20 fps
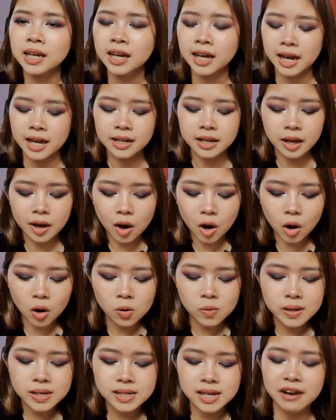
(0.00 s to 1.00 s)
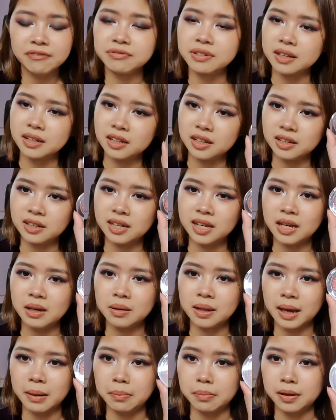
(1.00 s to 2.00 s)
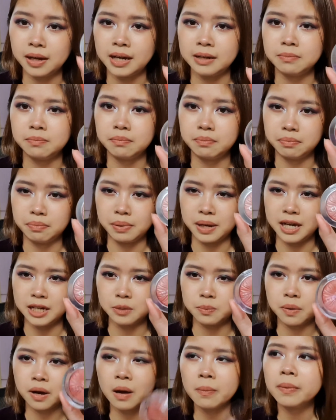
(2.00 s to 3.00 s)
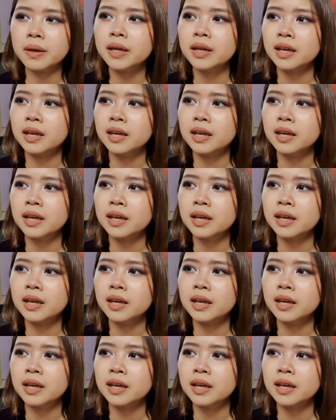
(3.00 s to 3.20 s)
and they always have the Clinique like blush pop.